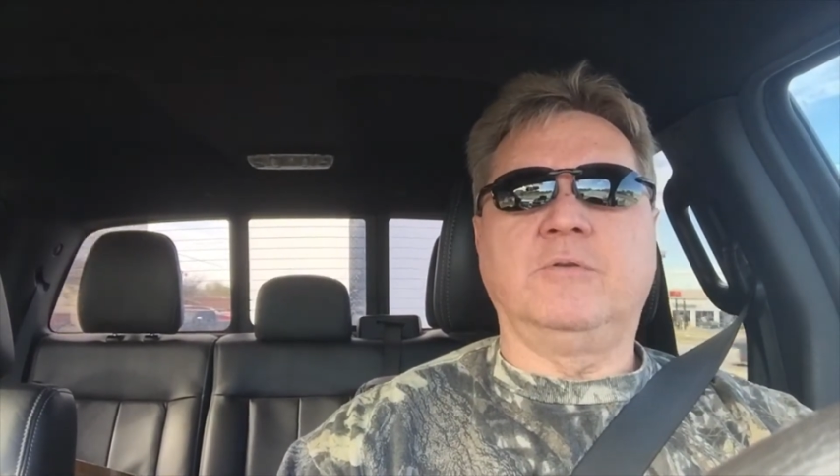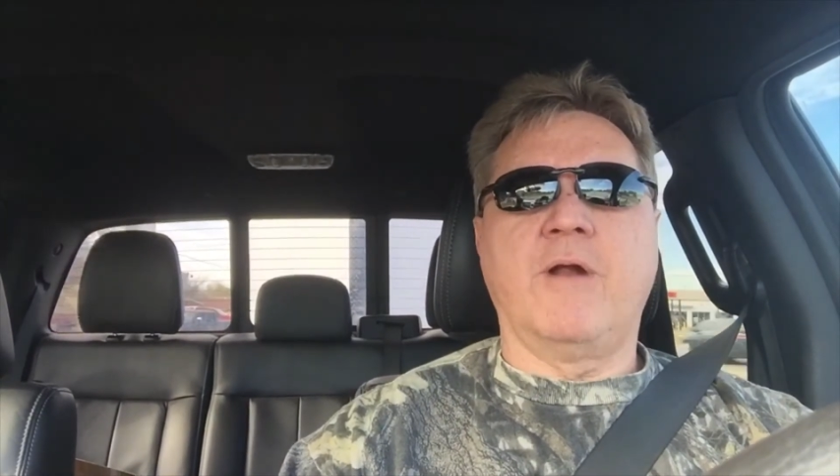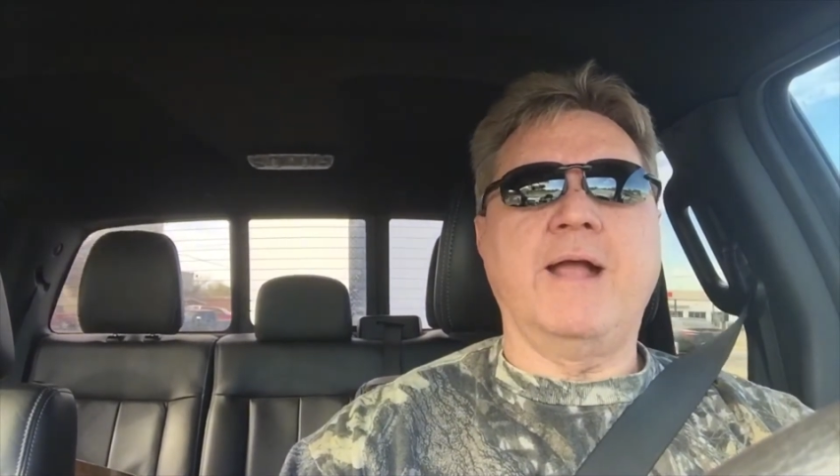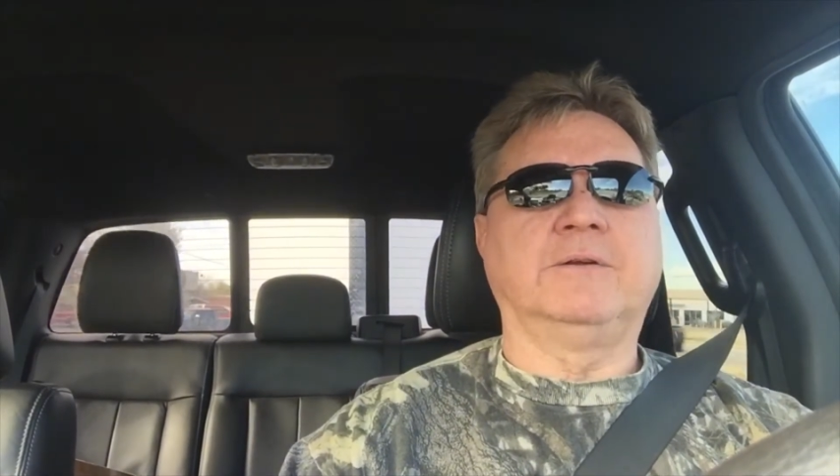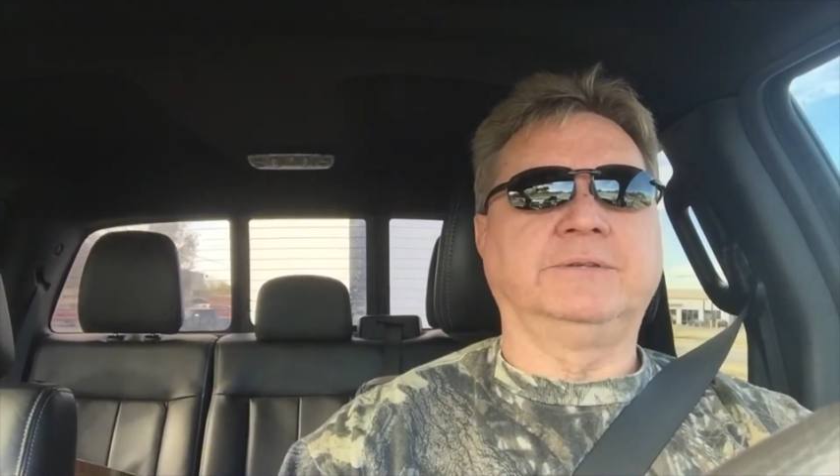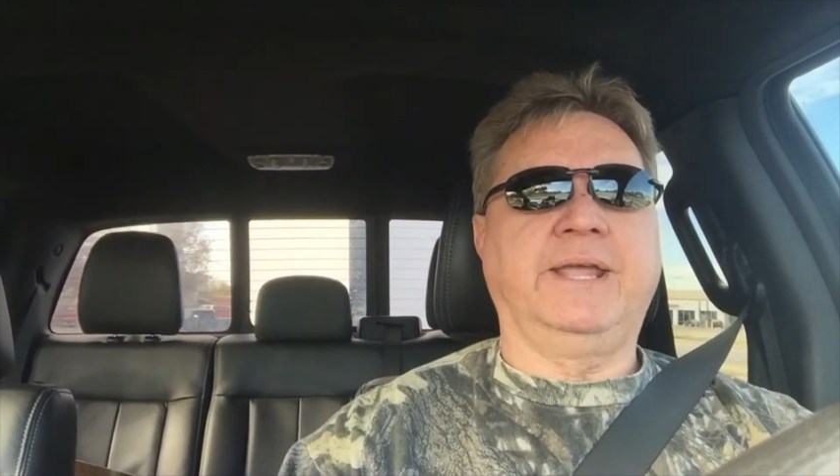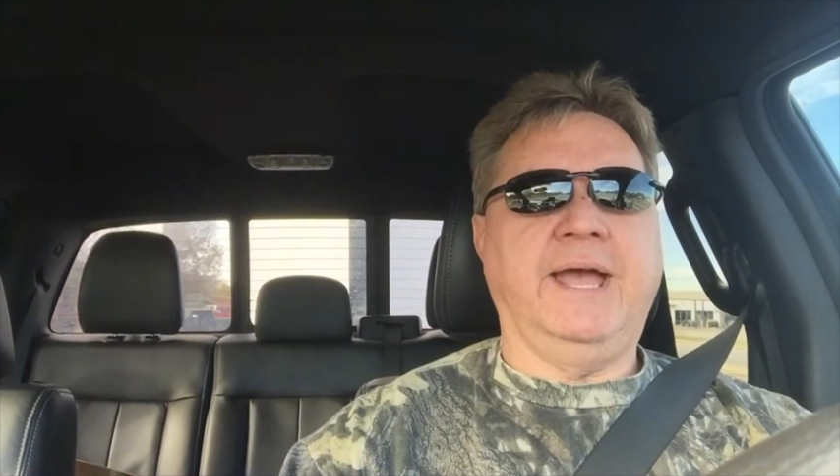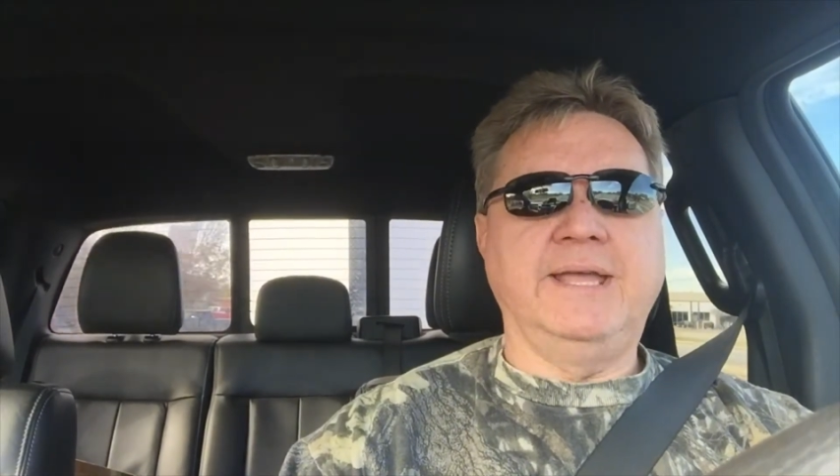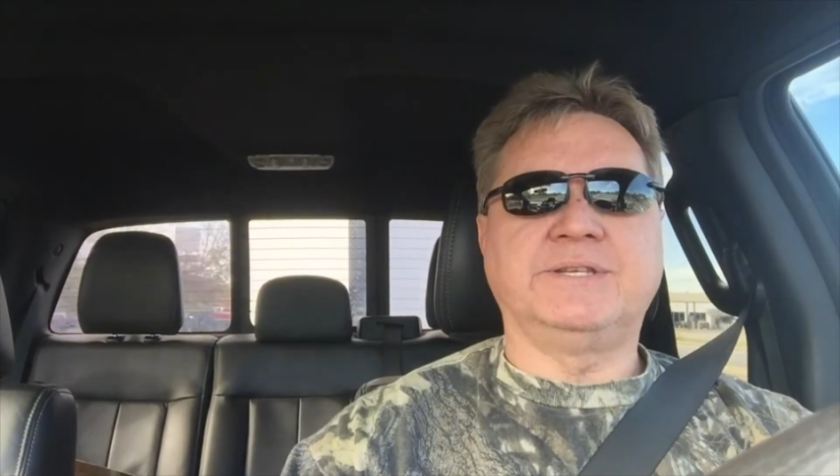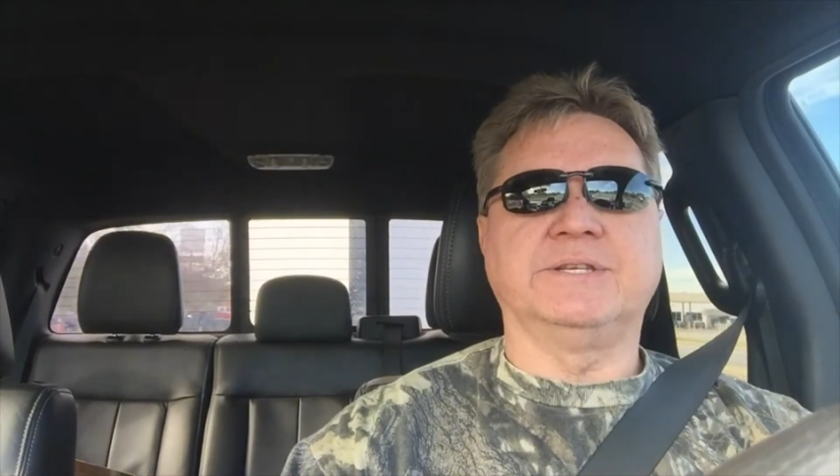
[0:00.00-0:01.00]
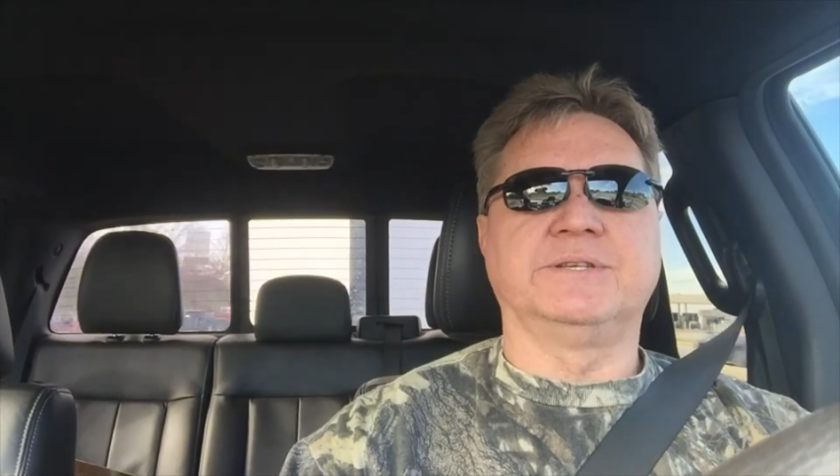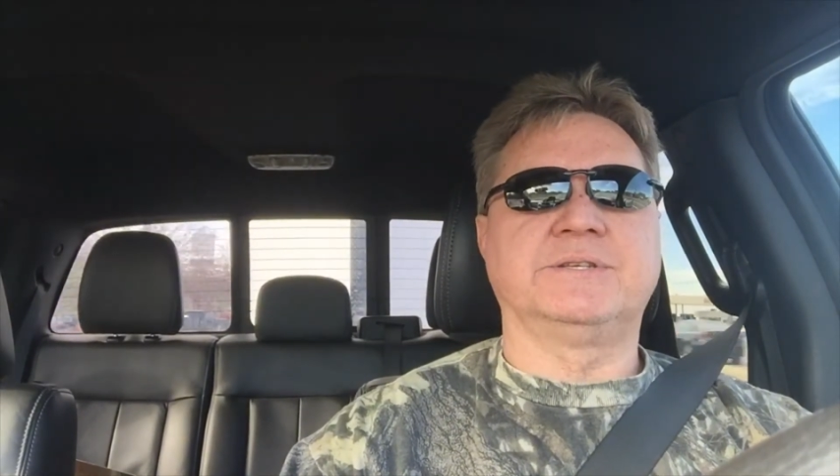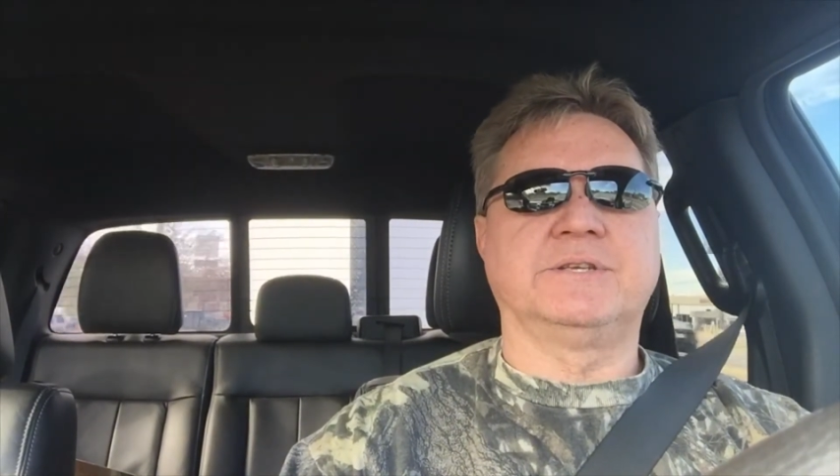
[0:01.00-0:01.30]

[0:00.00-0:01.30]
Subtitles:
round cases,